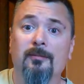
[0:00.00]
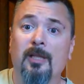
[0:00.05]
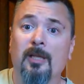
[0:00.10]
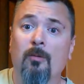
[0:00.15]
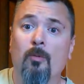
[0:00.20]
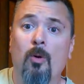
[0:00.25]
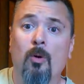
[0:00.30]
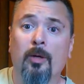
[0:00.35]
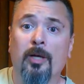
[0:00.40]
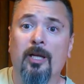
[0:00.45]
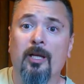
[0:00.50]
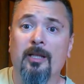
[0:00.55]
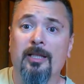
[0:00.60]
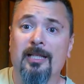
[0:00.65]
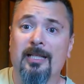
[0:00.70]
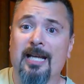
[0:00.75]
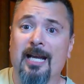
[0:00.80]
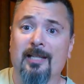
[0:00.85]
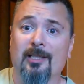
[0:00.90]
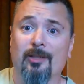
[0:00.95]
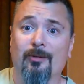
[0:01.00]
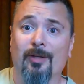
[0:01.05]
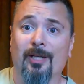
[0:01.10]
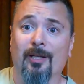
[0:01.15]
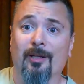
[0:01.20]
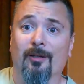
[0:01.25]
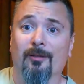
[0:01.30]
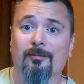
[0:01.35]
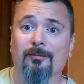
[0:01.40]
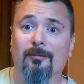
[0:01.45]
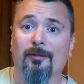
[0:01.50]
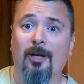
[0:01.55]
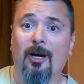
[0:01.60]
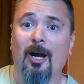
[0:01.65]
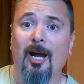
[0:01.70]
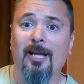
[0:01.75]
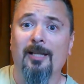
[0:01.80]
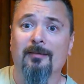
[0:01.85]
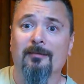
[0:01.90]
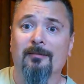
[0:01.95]
it won't kill you not to either. All
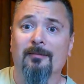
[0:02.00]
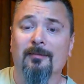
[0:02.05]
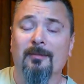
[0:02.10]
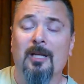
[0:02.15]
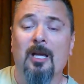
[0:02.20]
right?